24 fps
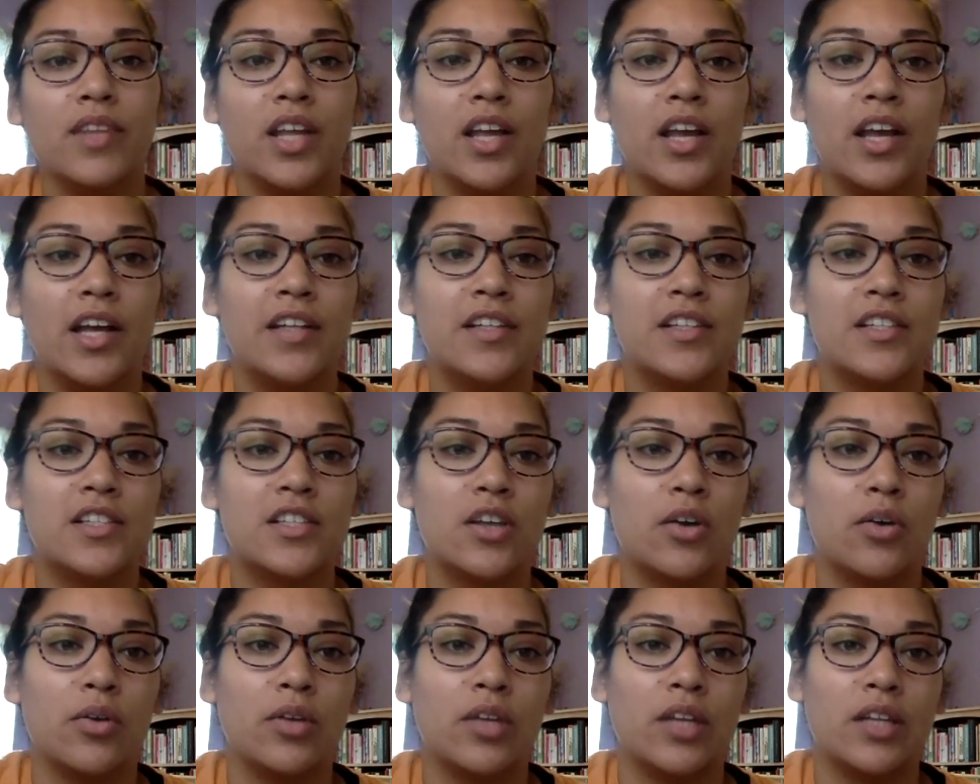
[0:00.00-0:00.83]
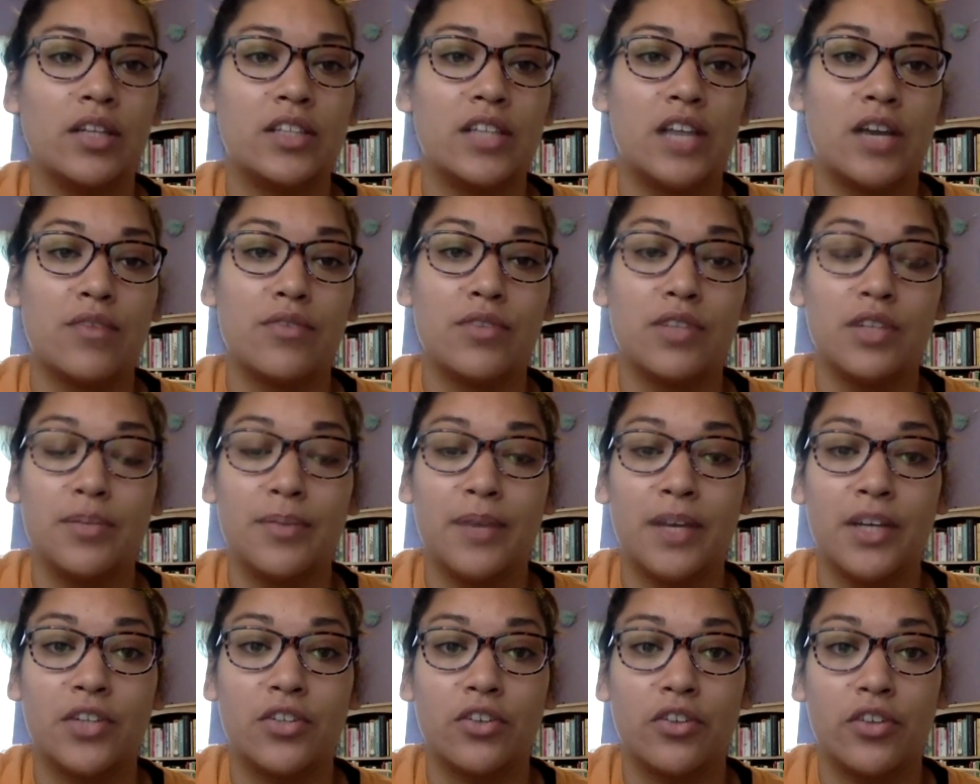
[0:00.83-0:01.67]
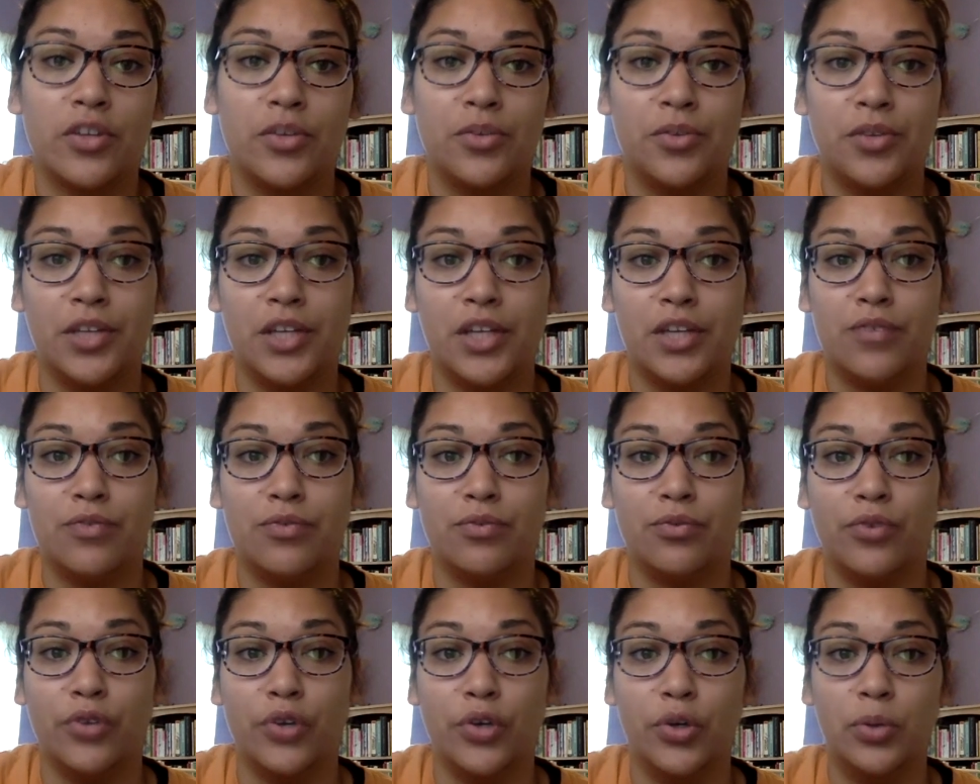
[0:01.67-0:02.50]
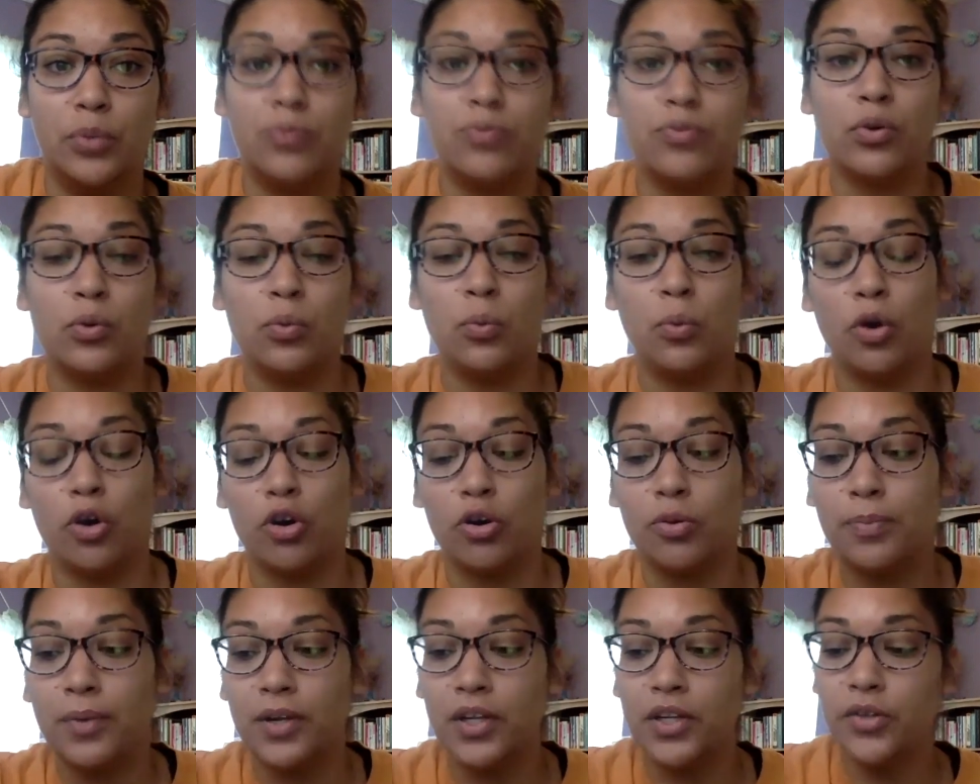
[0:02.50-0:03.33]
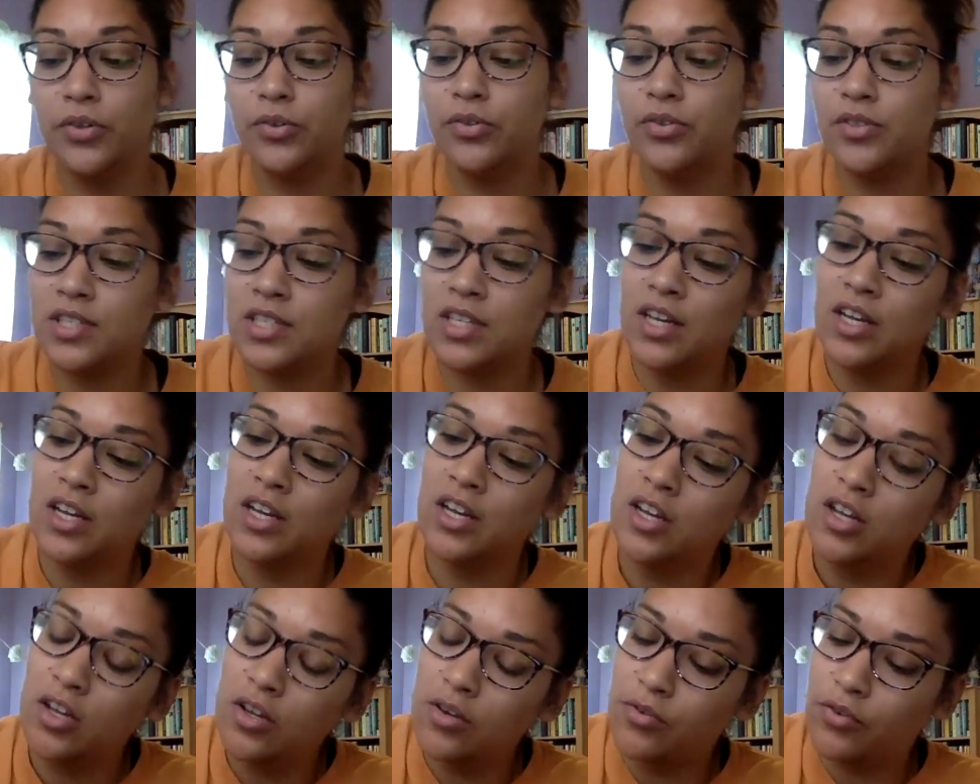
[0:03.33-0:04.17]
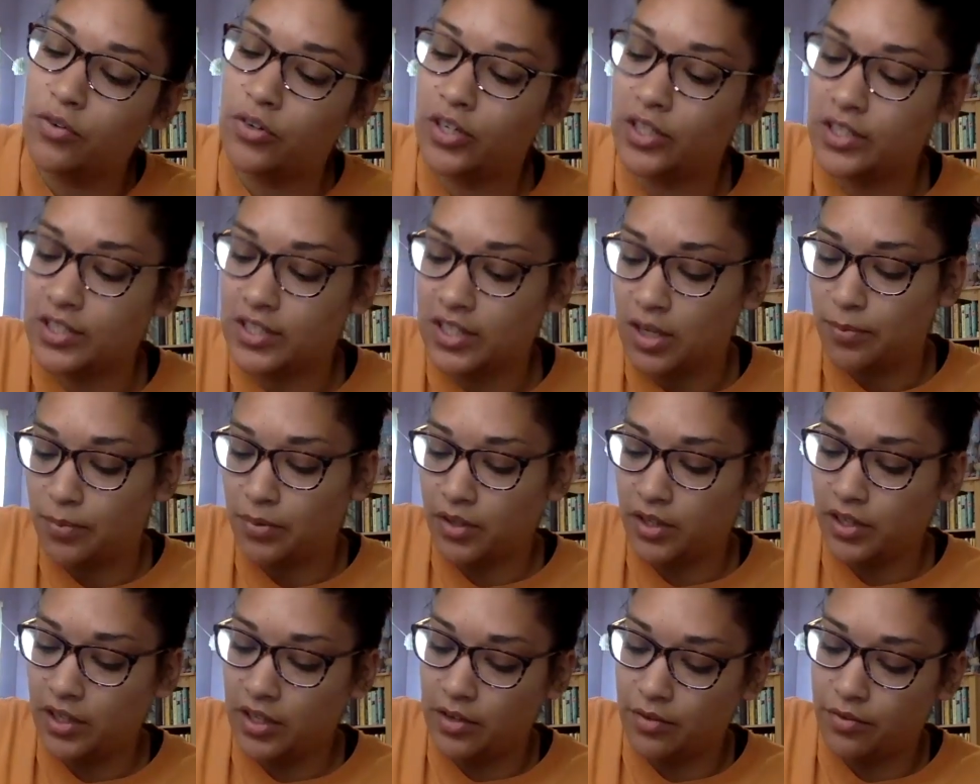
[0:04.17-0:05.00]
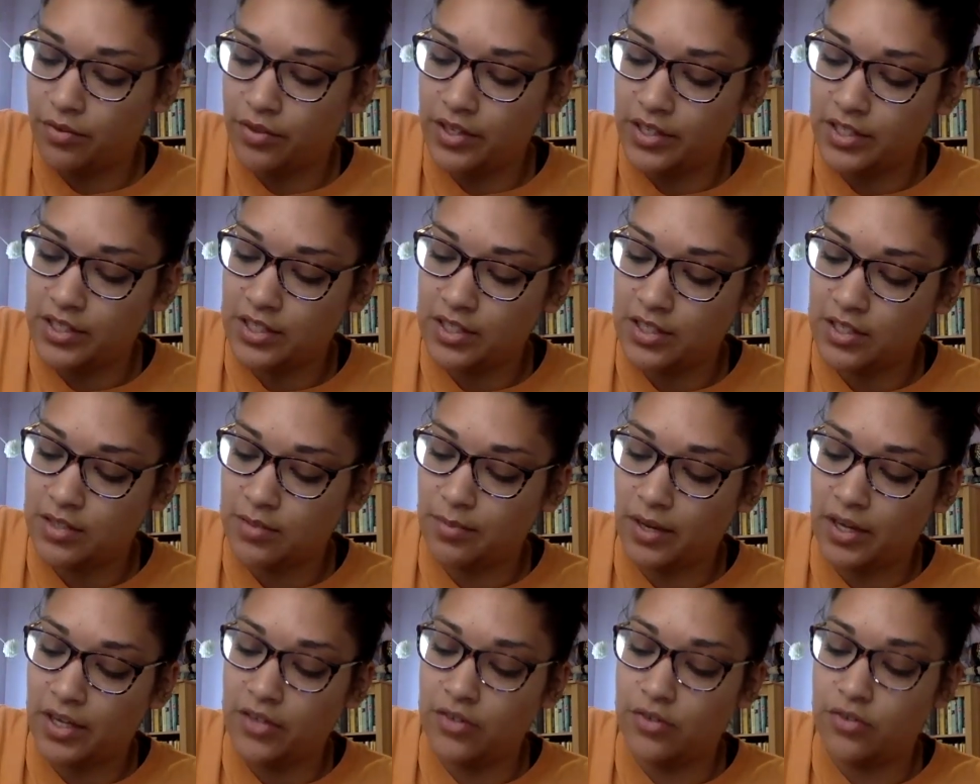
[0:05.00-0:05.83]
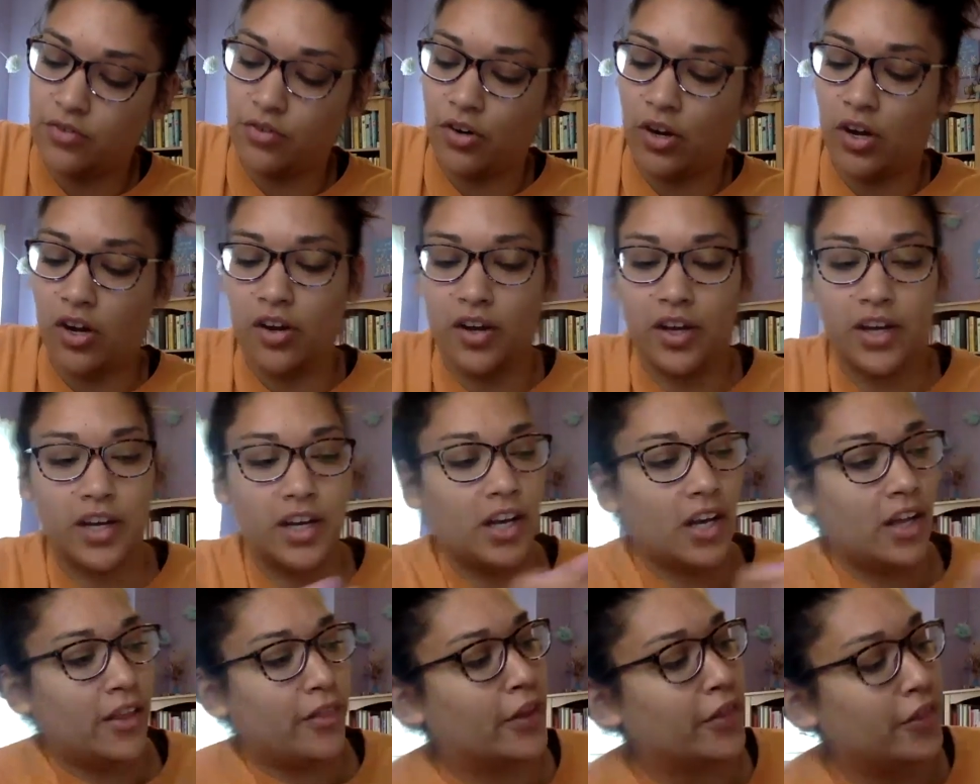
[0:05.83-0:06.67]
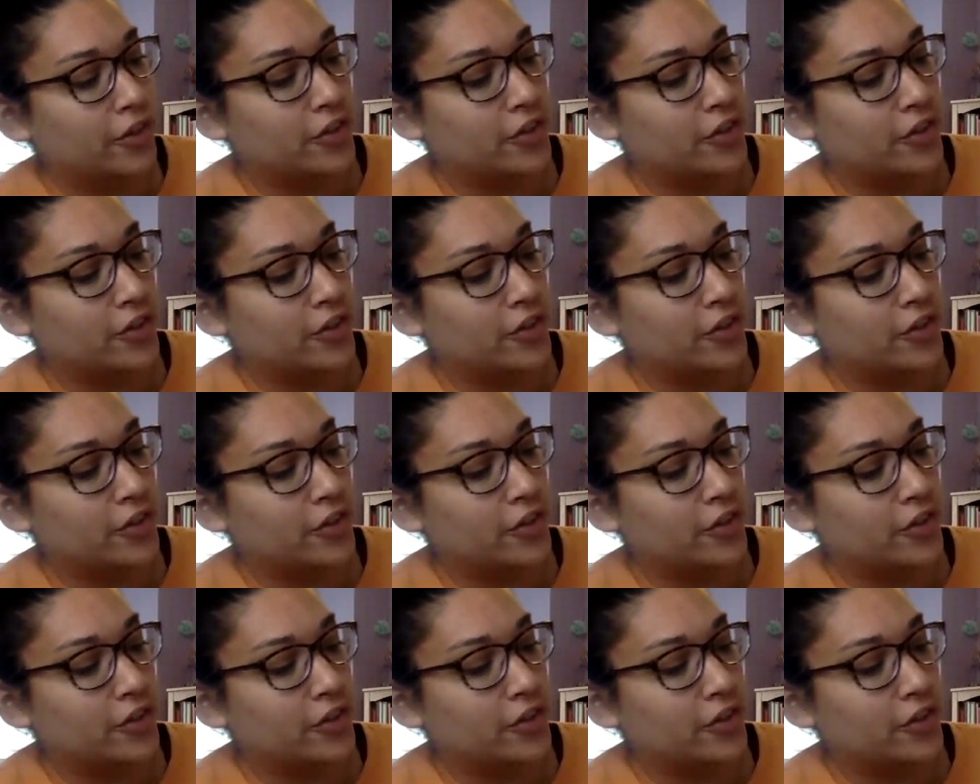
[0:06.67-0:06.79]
And so definitely make sure that you leave room for word balloons. For example, if this is my drawing, then